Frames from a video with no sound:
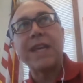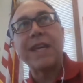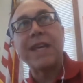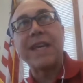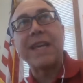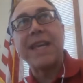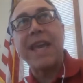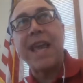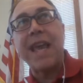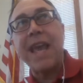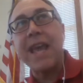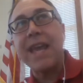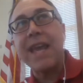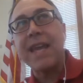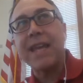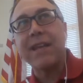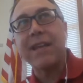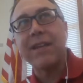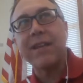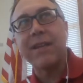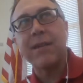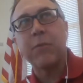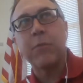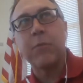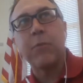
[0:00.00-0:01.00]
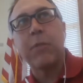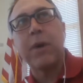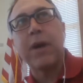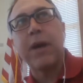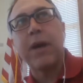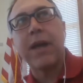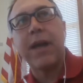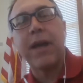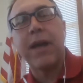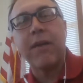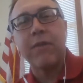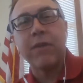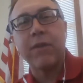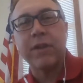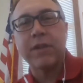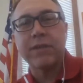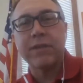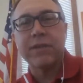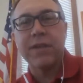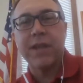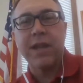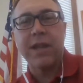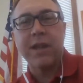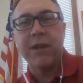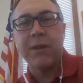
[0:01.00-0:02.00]
gained by having to
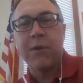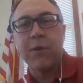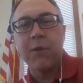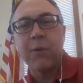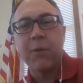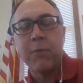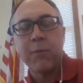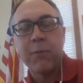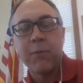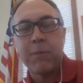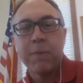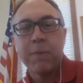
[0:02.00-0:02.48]
stay at home?